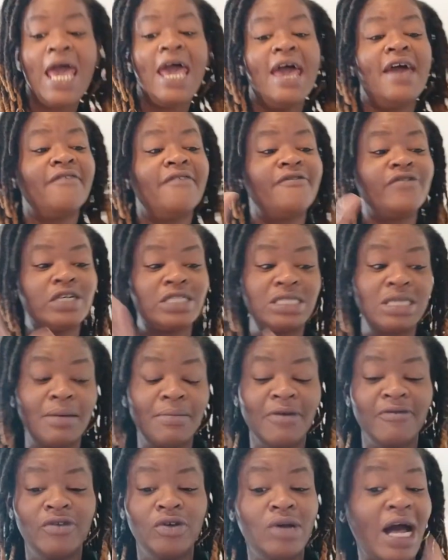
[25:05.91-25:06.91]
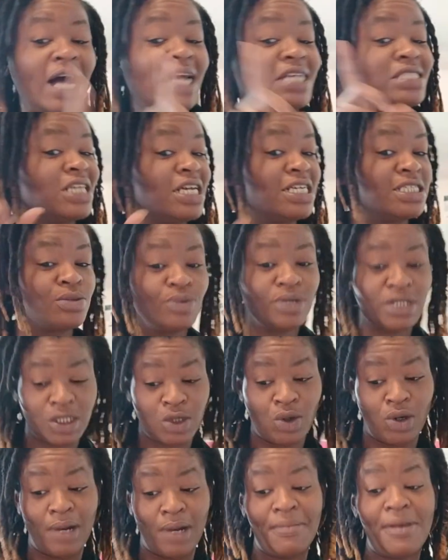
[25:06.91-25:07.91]
And for some of you guys, that's what it's
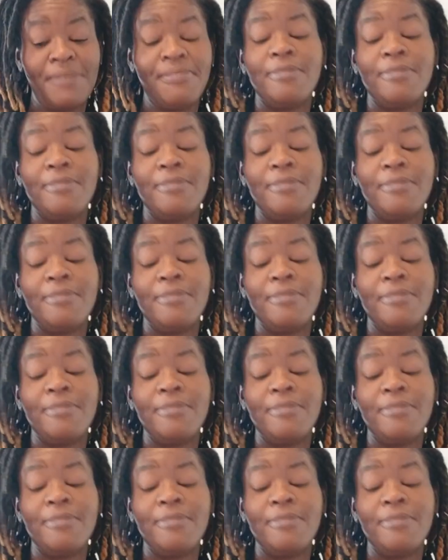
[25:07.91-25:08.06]
going to be.